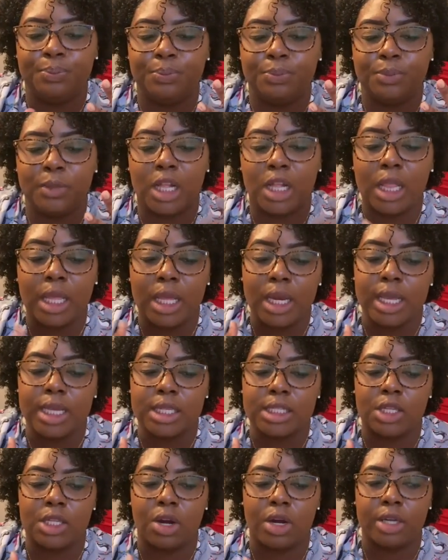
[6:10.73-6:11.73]

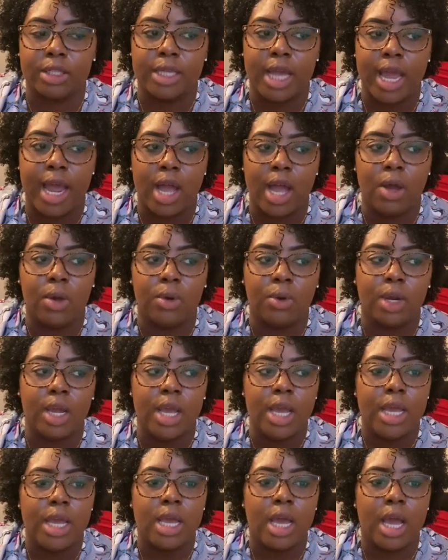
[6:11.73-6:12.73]
clinics in our town,
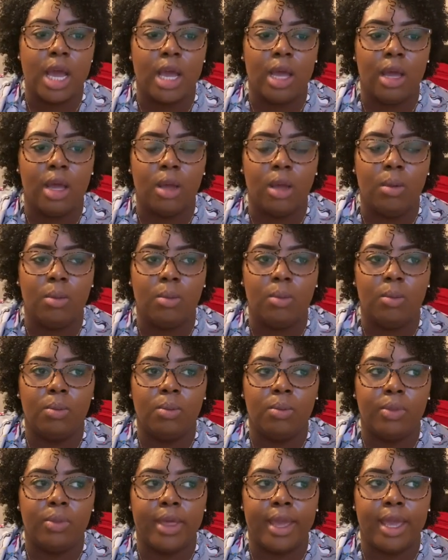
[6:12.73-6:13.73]

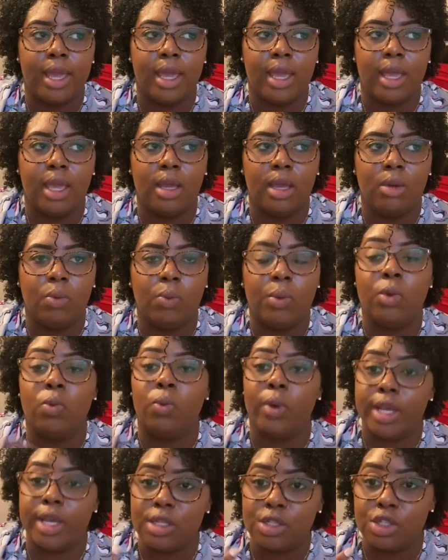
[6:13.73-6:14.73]
we
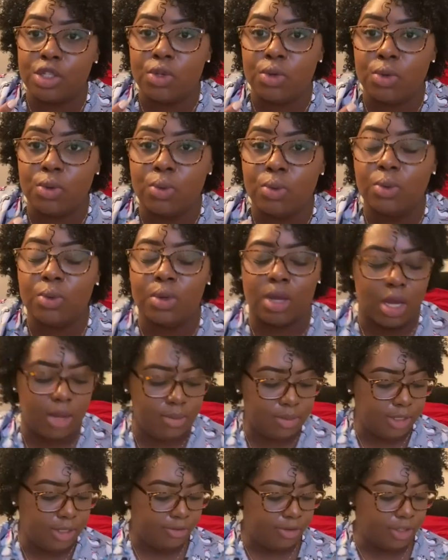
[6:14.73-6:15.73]
went to
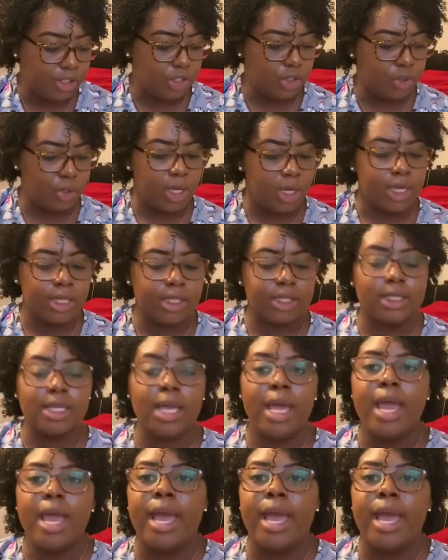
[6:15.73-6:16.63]
different students,